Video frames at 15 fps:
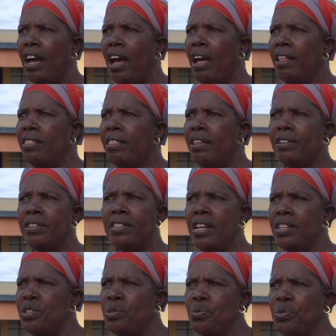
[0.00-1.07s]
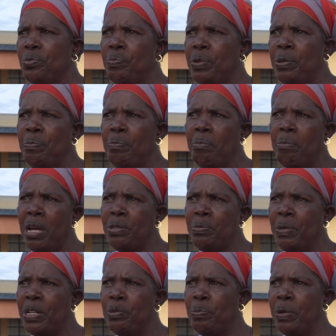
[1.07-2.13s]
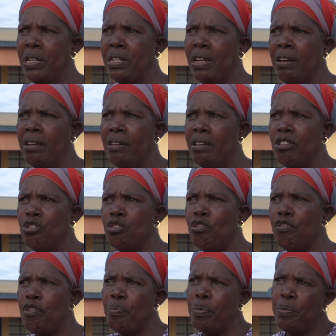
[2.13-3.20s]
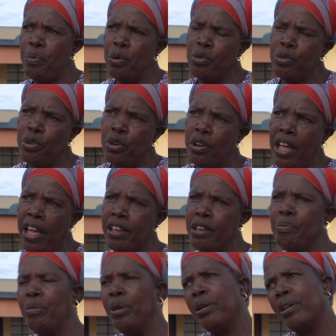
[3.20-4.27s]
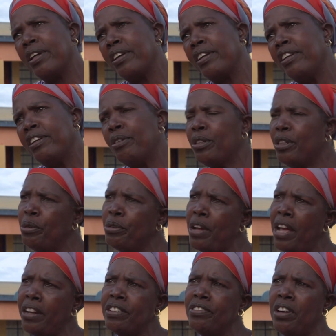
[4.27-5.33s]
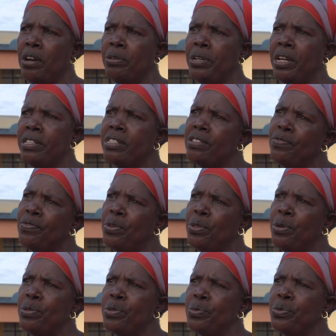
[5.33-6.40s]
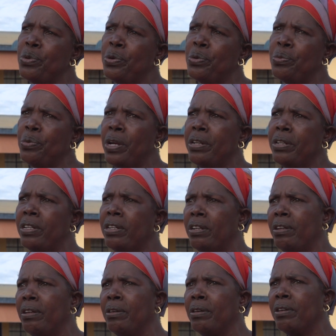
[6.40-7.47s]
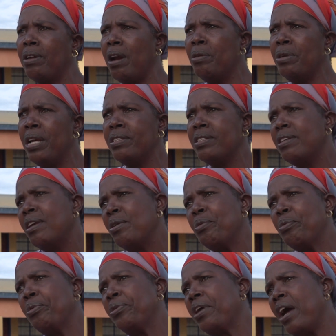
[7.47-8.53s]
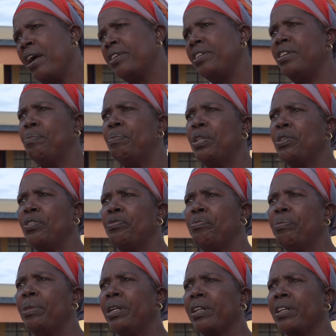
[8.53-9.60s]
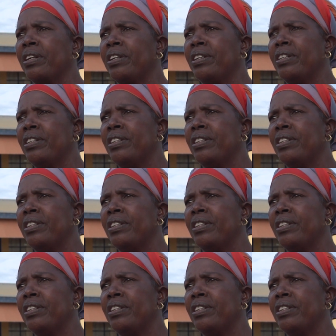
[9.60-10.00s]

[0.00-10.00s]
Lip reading: And the taste would be much, much better. So for people who don't like milk, they would add groundnuts. For those who don't want groundnuts, would add a bit of milk.